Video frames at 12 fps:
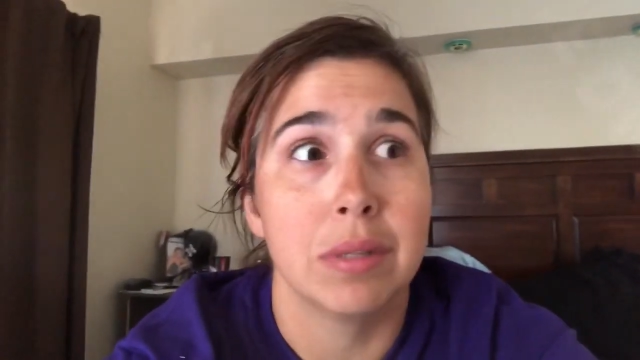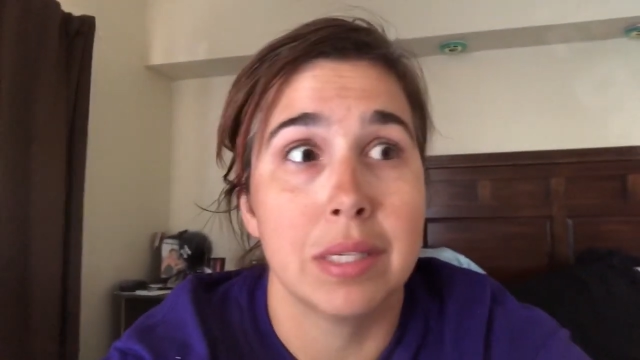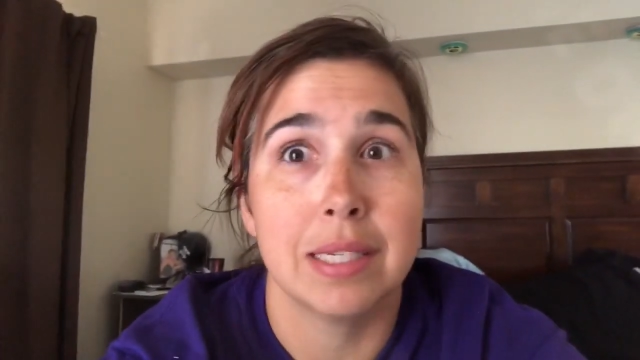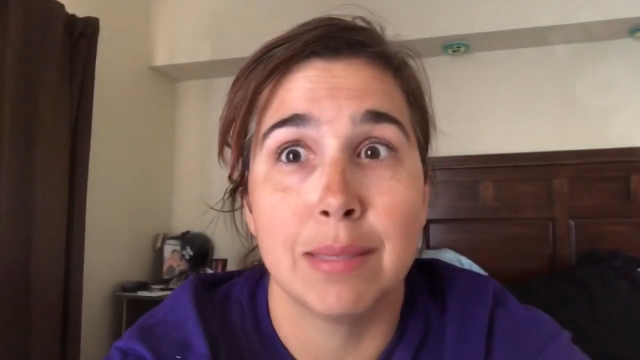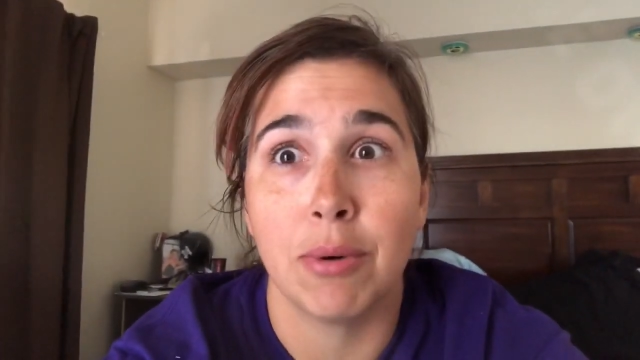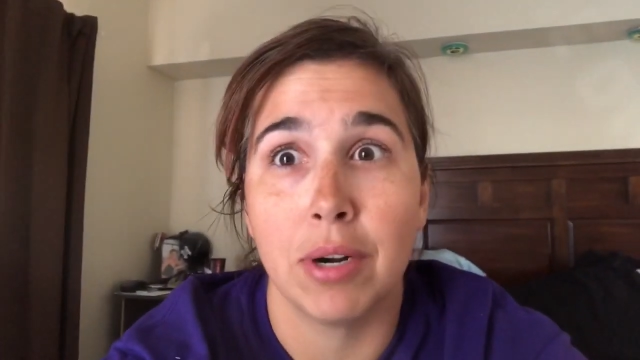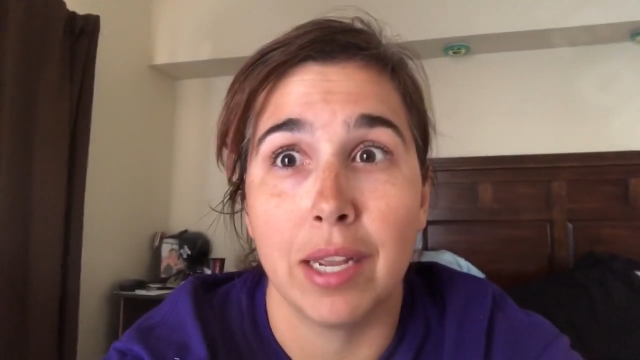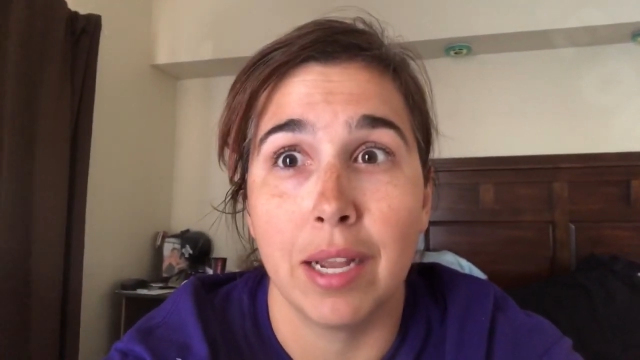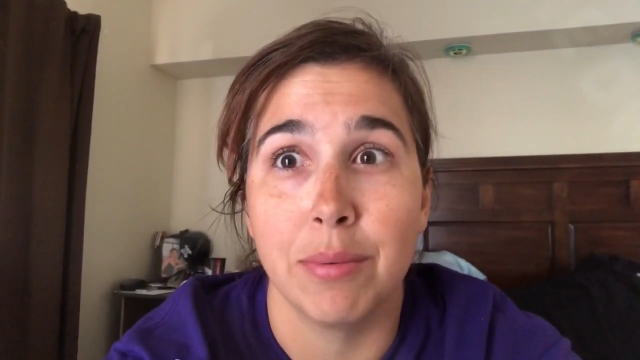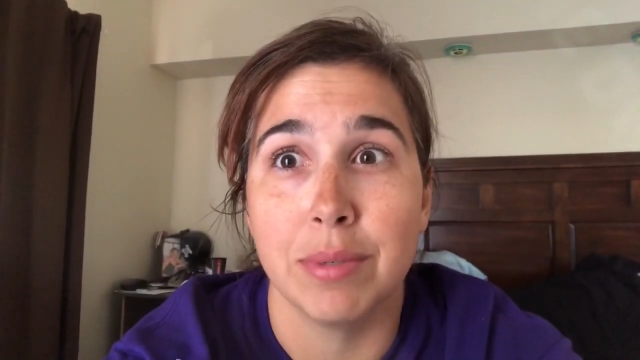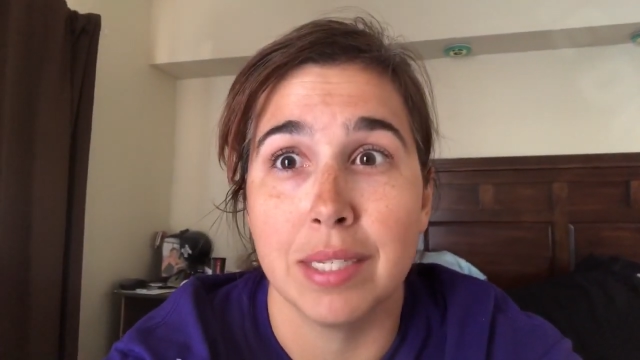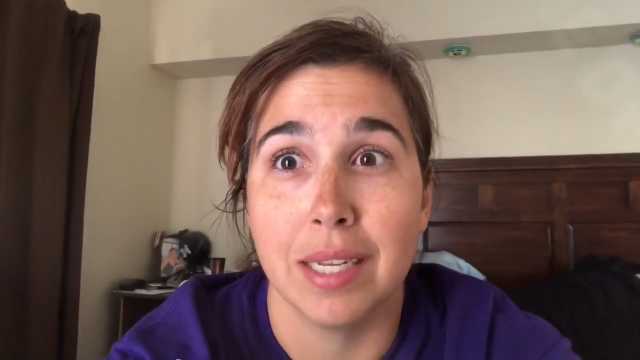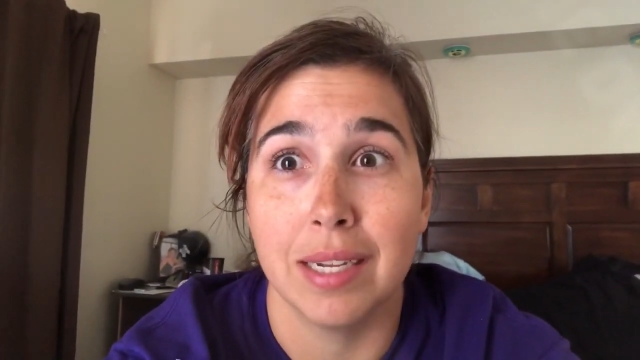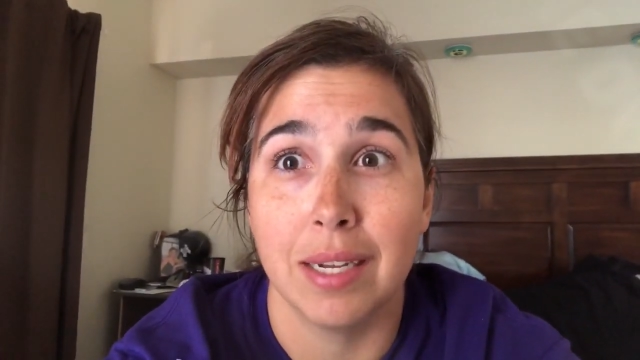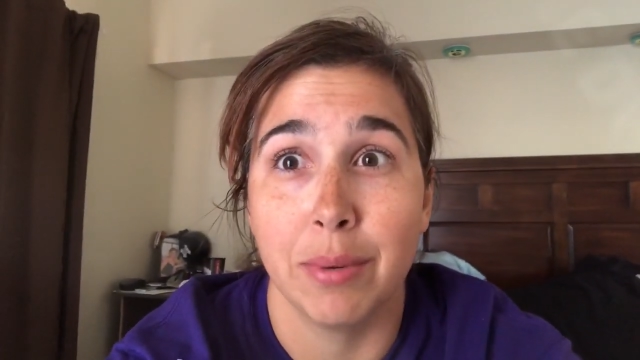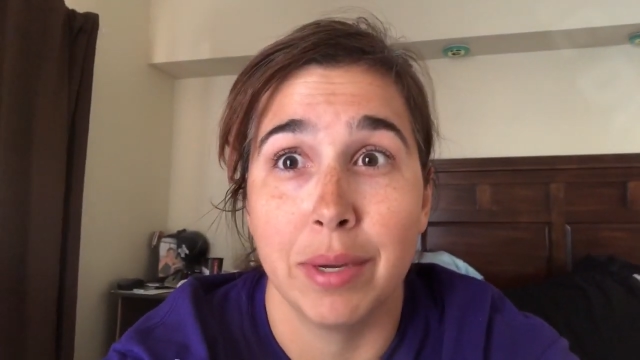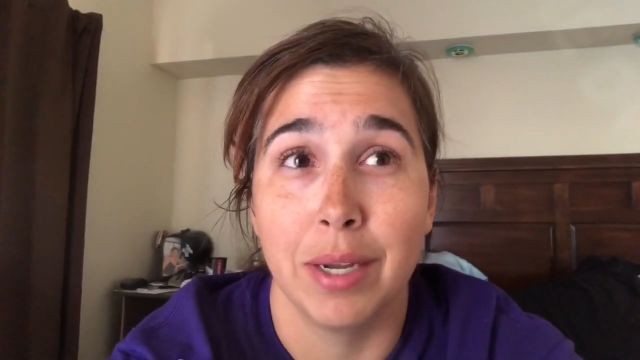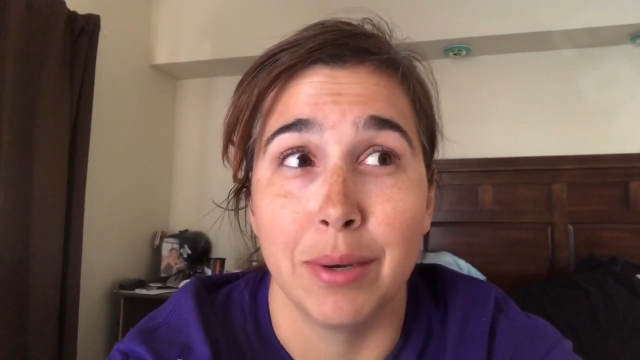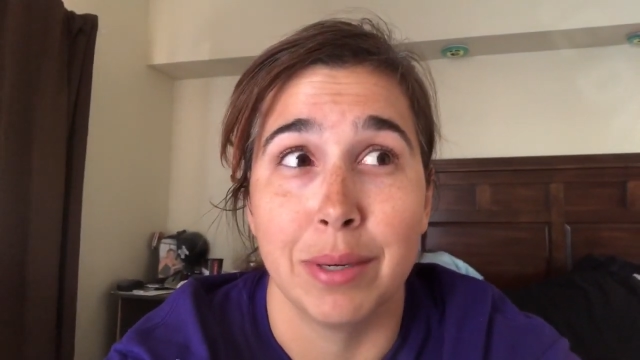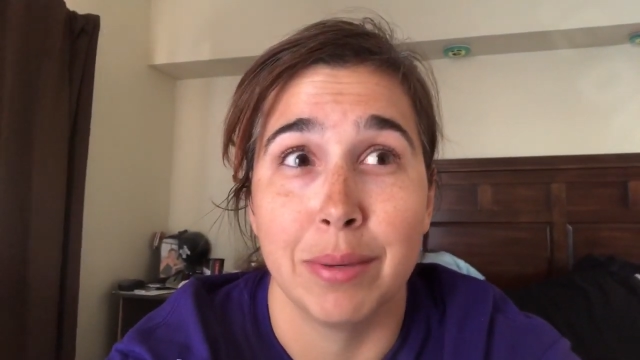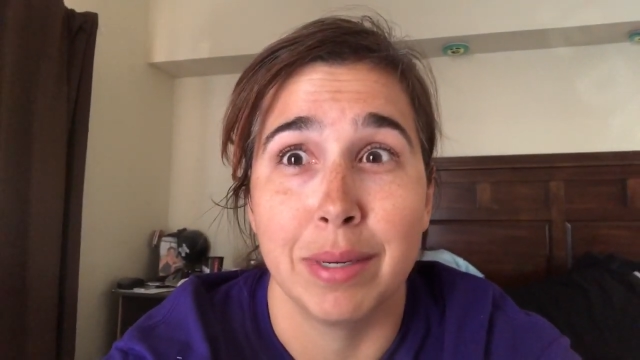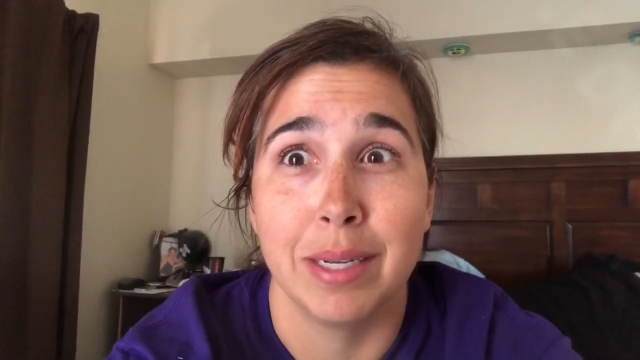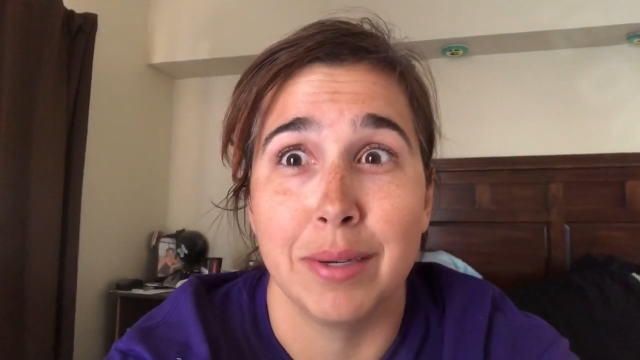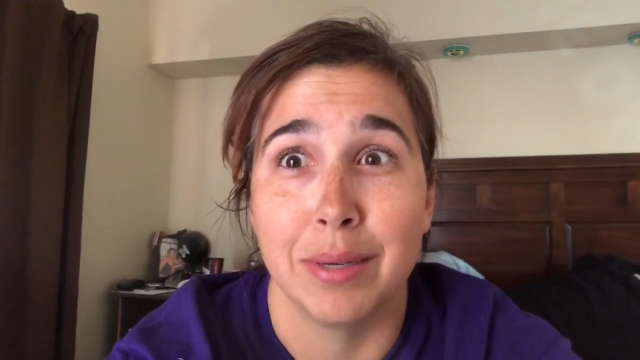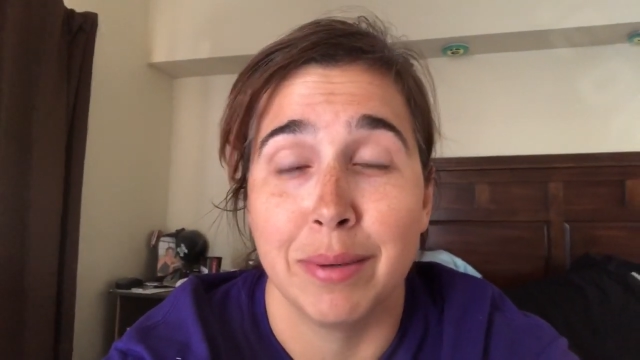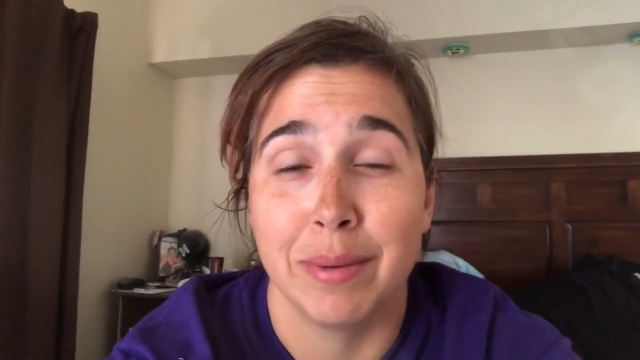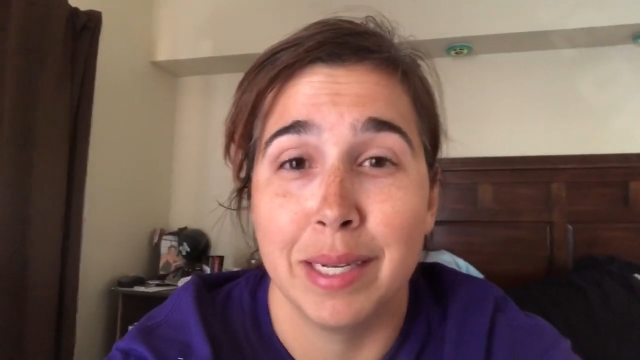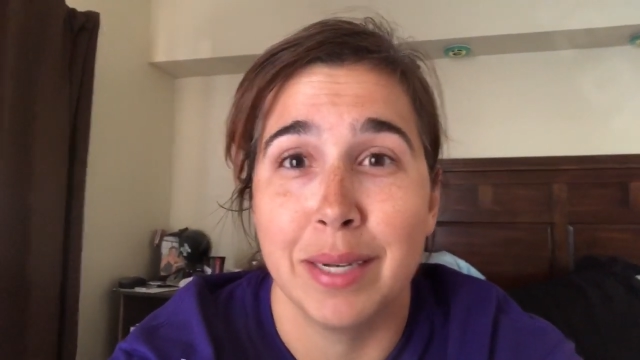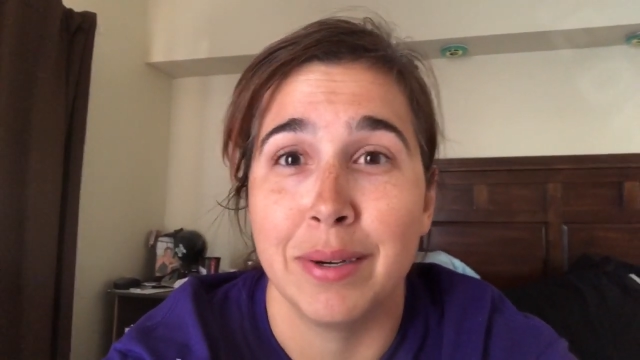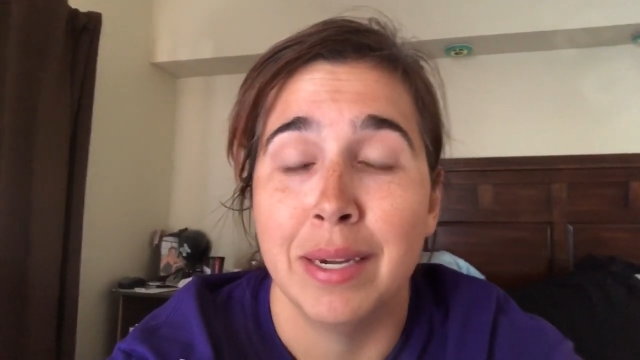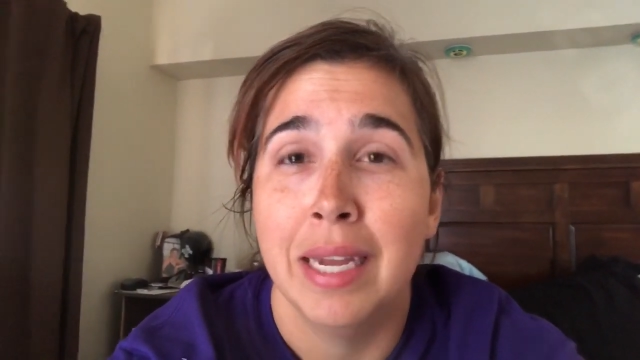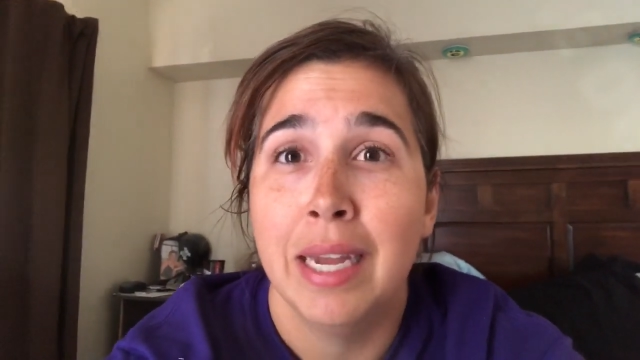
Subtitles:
this morning I was like, here we go, here we go, here we go,